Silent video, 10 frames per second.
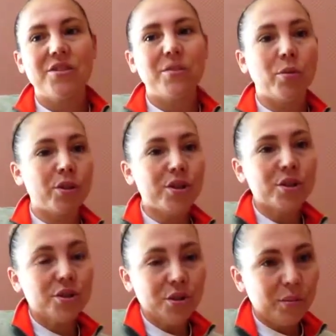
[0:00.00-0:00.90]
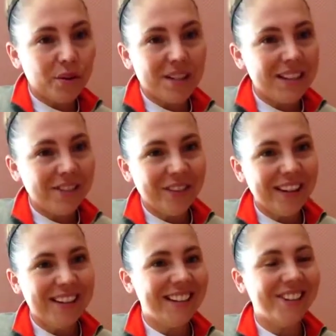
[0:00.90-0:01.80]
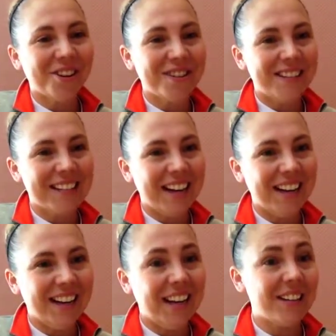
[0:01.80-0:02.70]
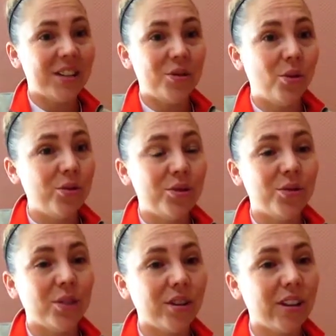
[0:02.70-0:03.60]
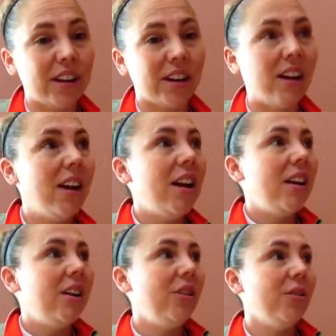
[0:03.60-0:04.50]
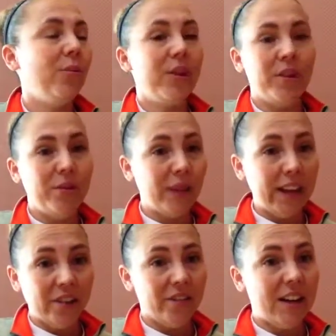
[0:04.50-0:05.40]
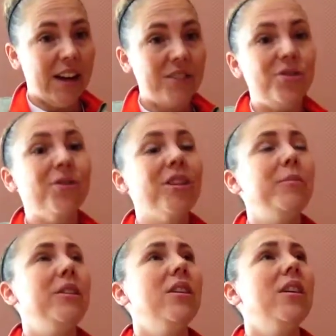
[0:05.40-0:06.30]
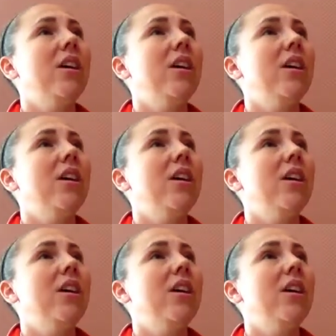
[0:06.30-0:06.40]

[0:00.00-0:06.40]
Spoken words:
Sports are super significant in our society. As I told you earlier, whether you like it or not, you're going to be